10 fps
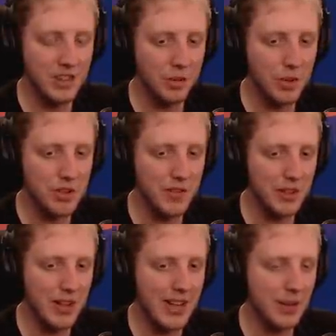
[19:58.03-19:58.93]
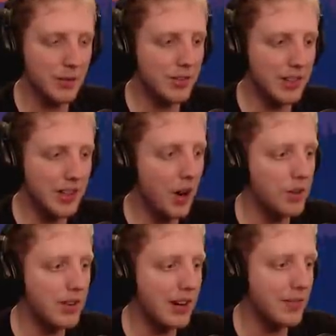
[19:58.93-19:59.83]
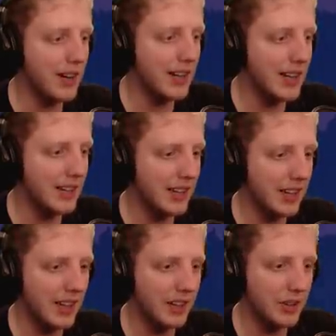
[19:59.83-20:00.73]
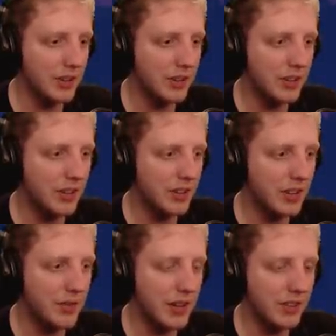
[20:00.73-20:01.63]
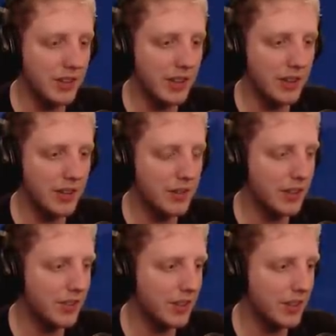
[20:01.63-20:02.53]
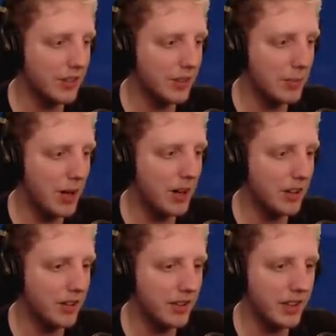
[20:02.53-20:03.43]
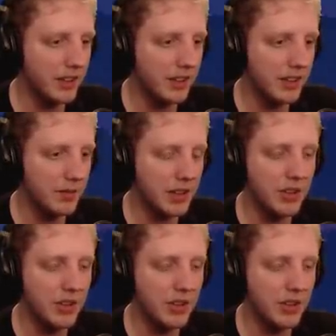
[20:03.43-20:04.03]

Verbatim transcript: Just watch your video, that lag was insane. Oh, the dragon fight lag? Yeah, dude. They fixed it now. They fixed it. It was a particle thing. If I